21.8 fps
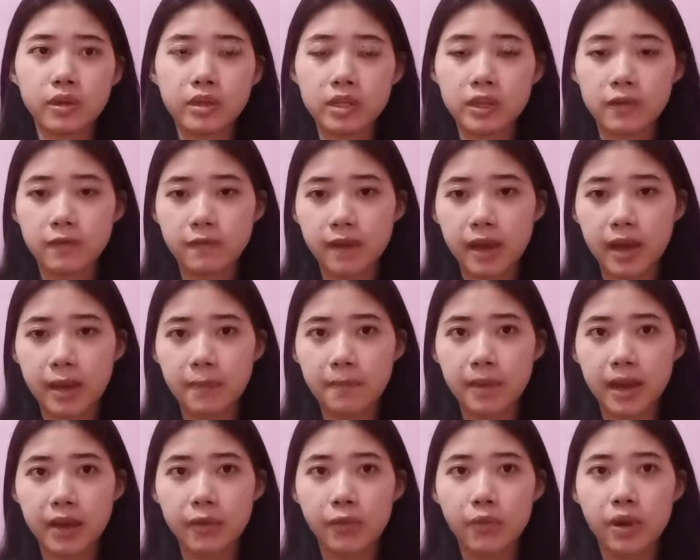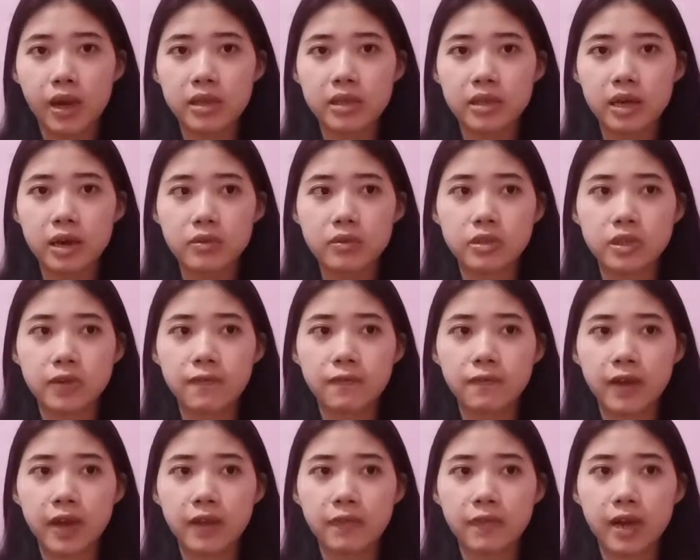divide by
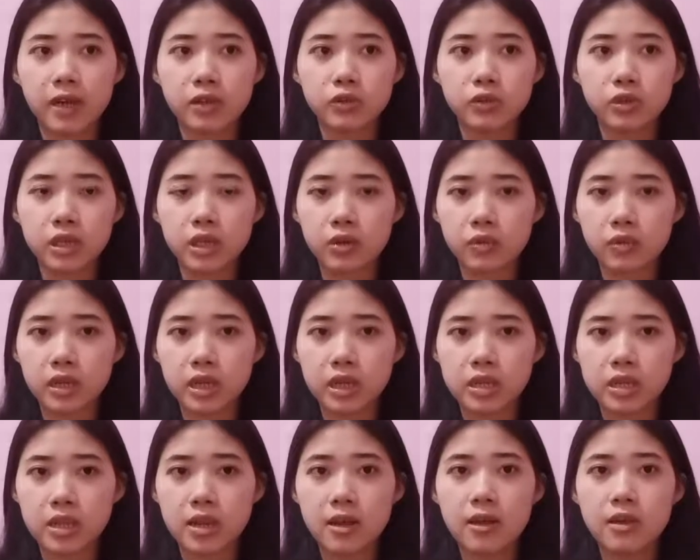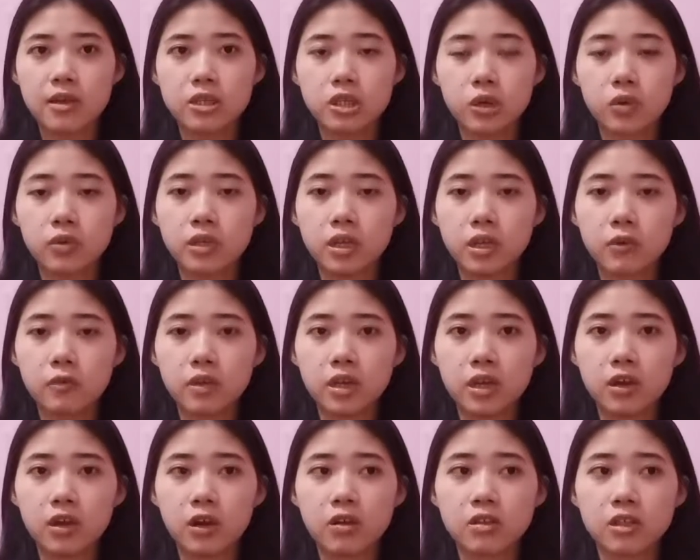1,500 units. So the
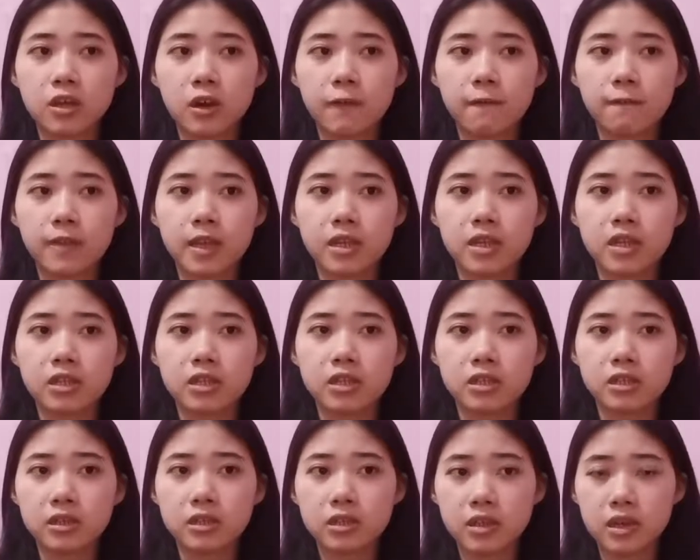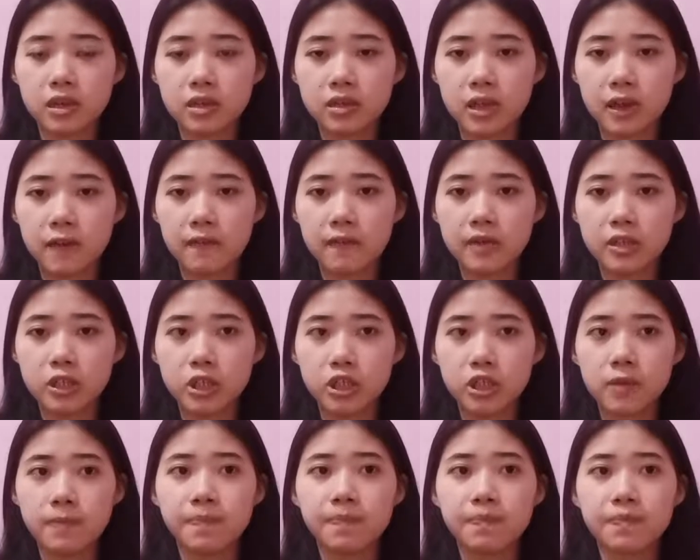unit cost of the digital
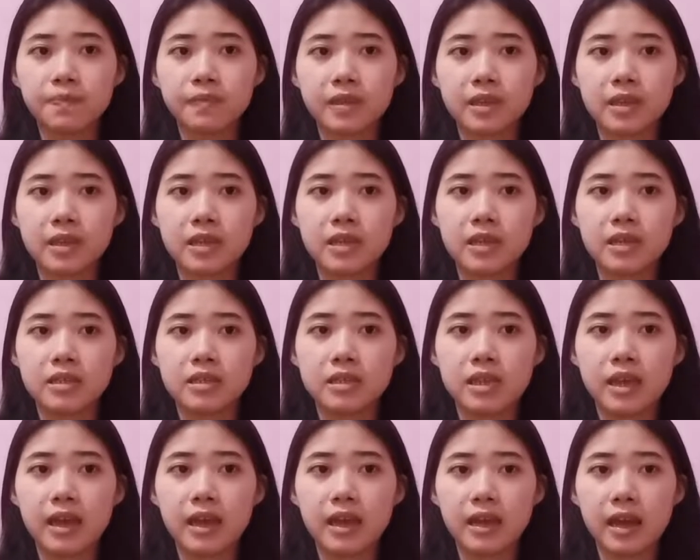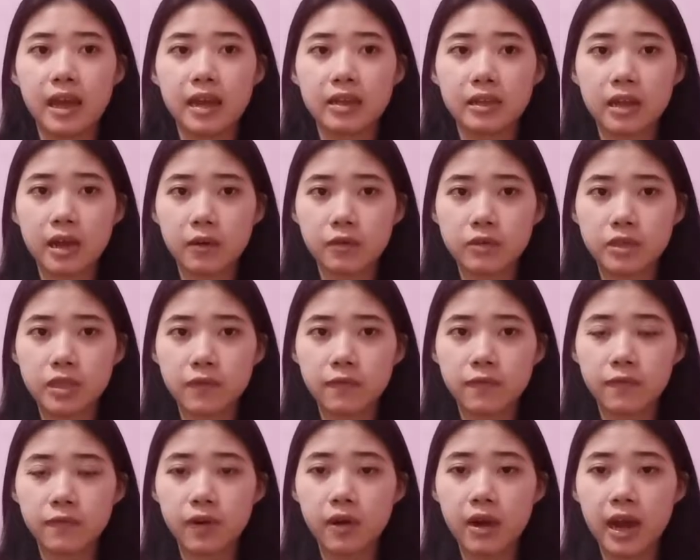television is
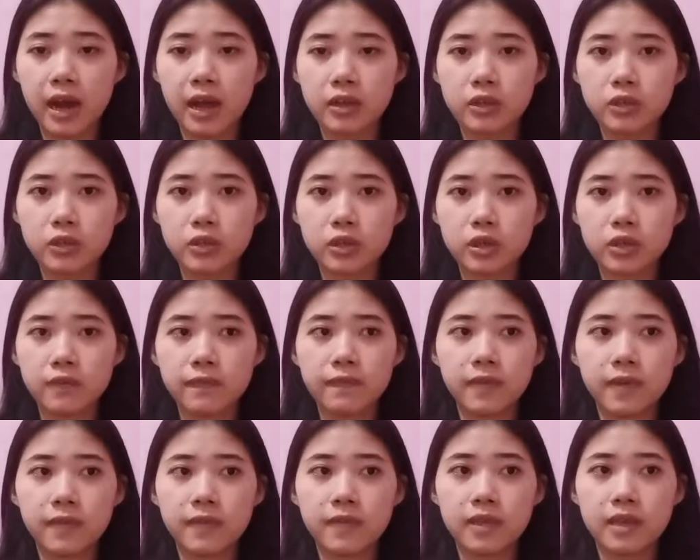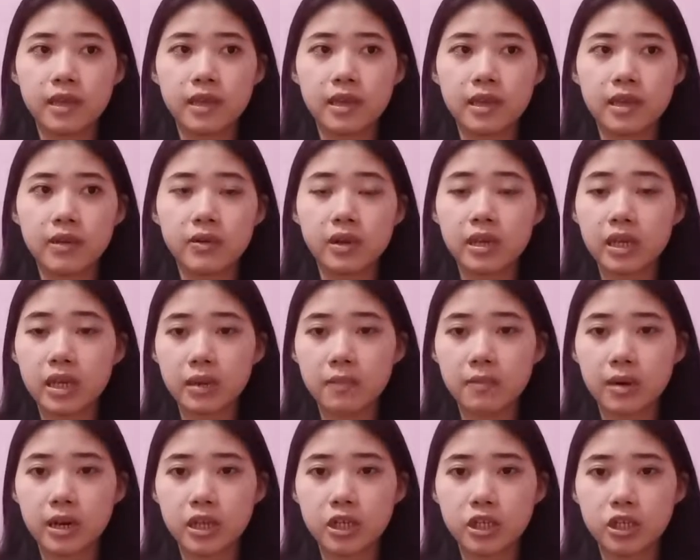8,450
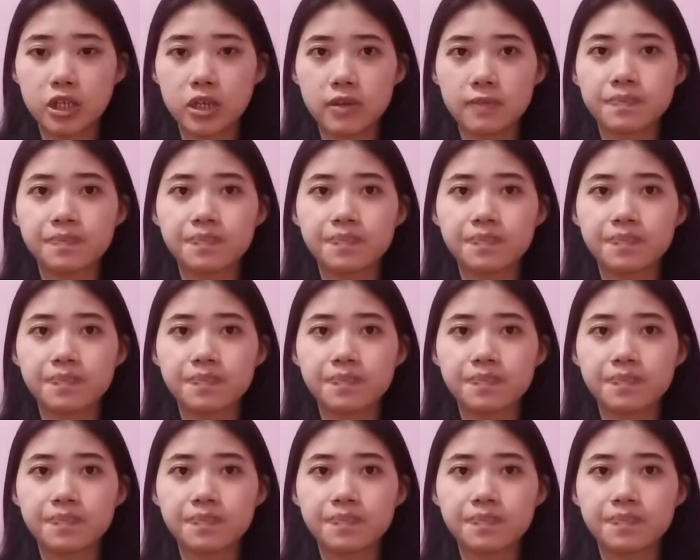ringgit Malaysia.